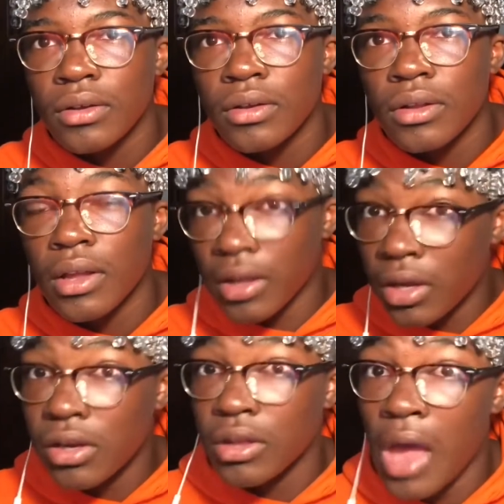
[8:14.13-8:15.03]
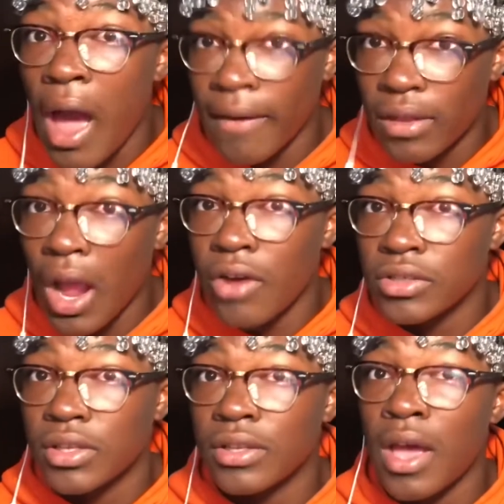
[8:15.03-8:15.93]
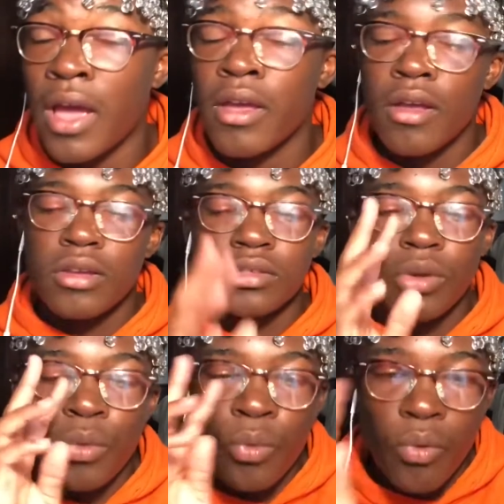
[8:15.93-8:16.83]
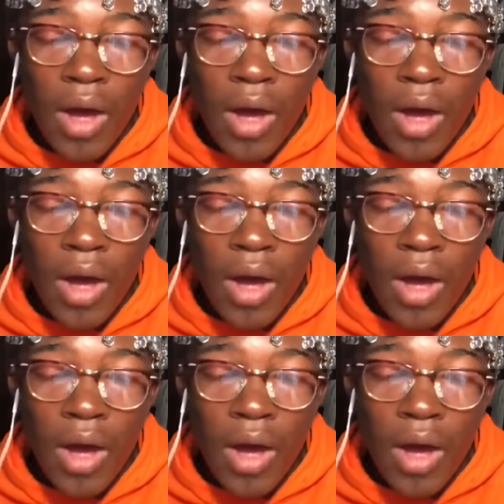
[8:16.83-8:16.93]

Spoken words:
Literally, I thought I was going to die. So,